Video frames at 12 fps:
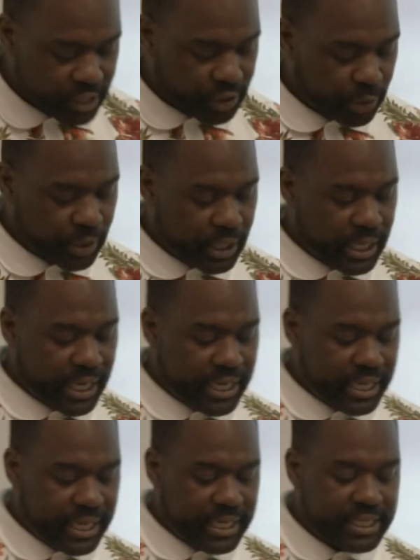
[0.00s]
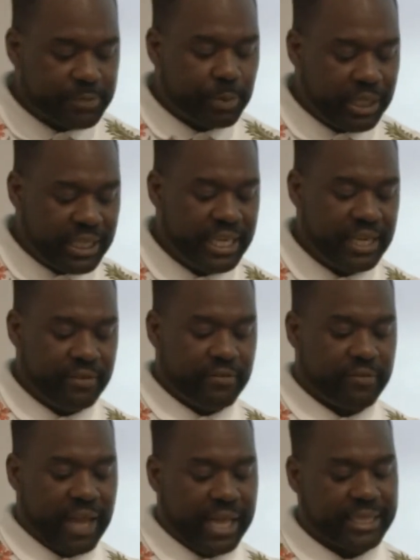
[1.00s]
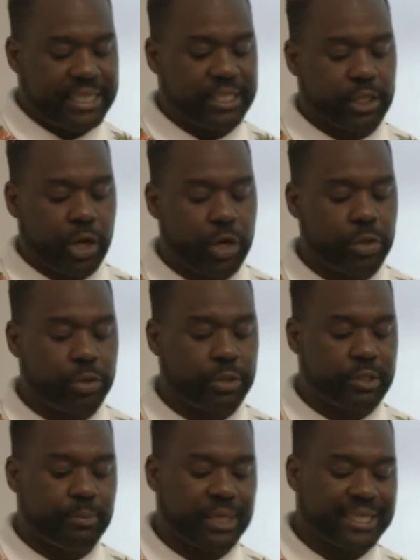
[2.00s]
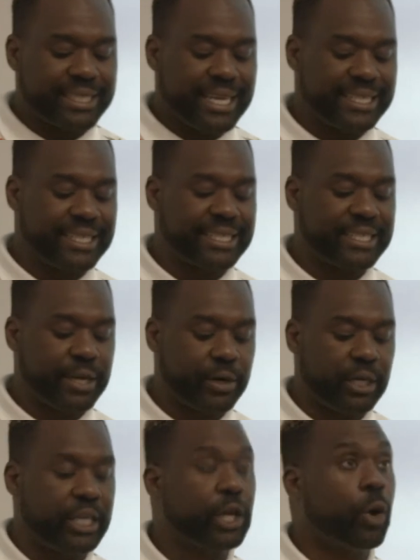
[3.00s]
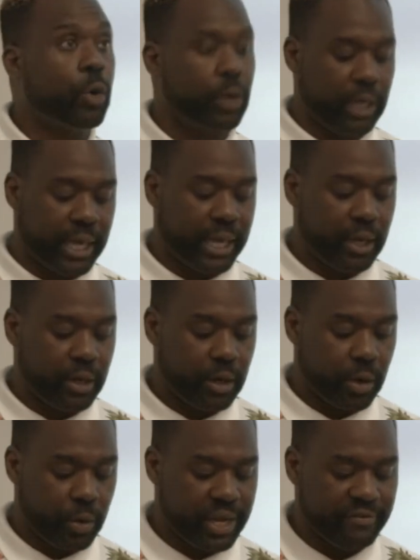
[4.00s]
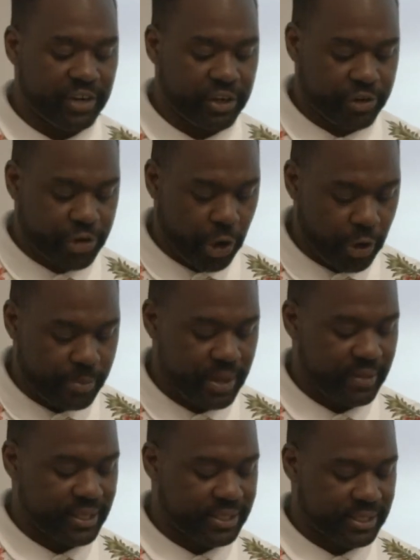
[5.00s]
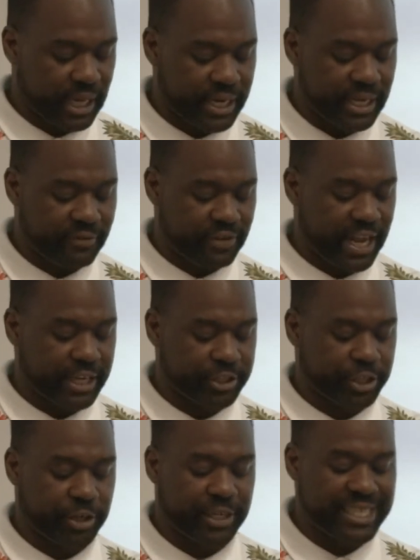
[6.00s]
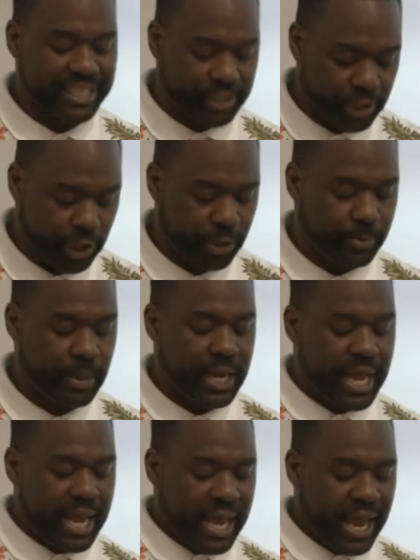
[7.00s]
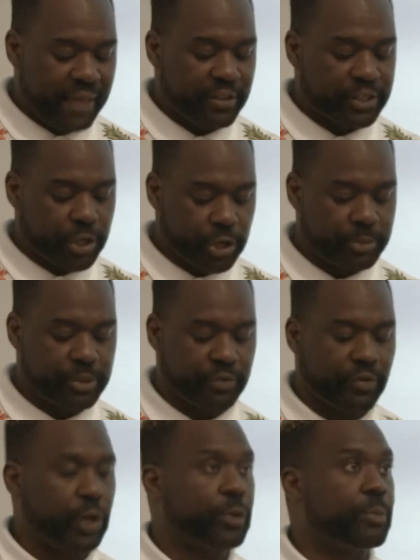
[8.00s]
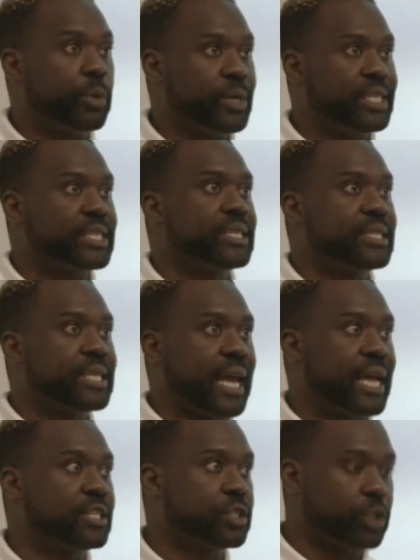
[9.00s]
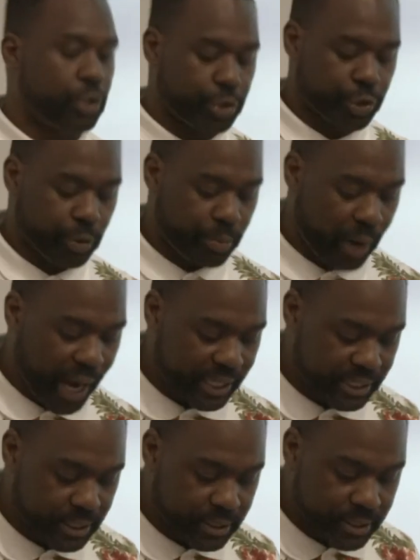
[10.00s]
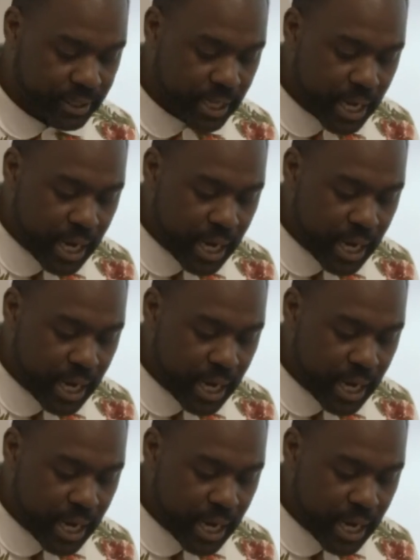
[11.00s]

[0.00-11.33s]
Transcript: So it is believed that these codes must necessarily correlate or even determine the study of nature in this term and the terms of autopoiesis and social practice.